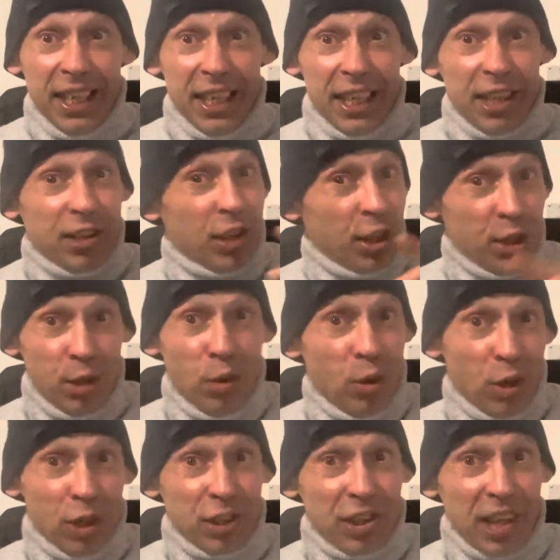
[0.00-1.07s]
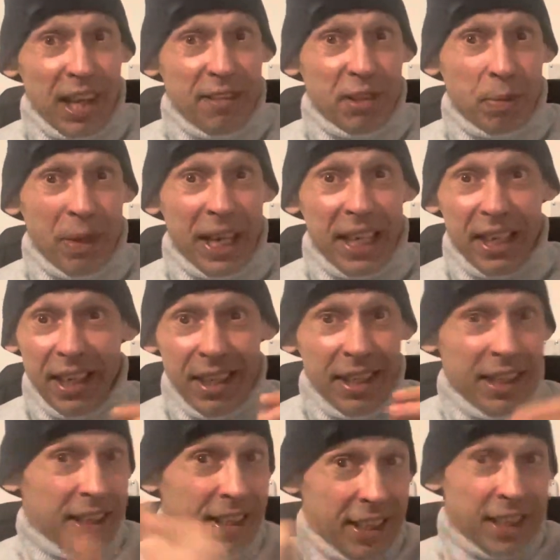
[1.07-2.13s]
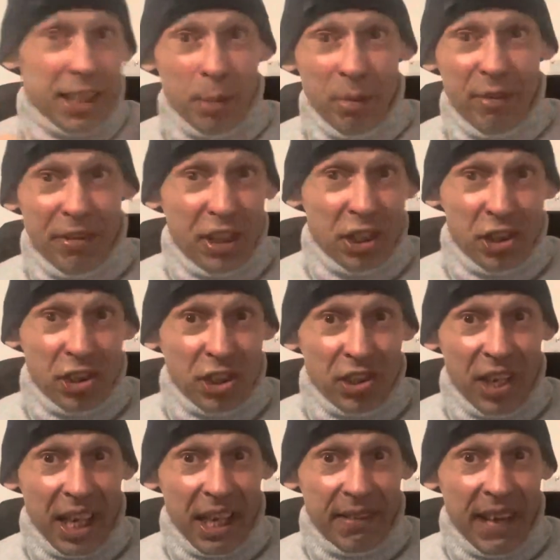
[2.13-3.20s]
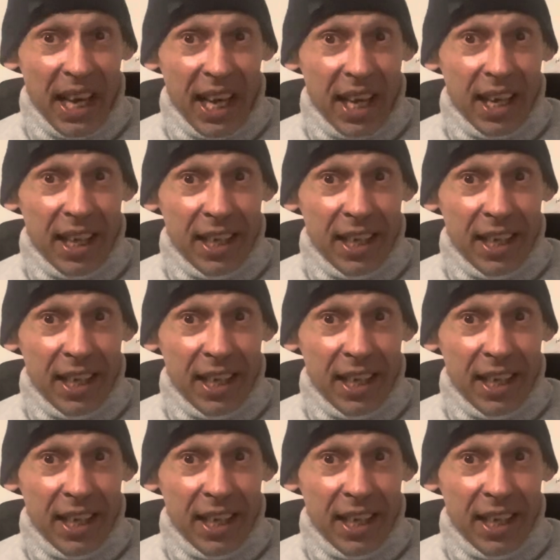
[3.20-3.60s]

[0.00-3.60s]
is that you lot's lifespan can be finished just like that.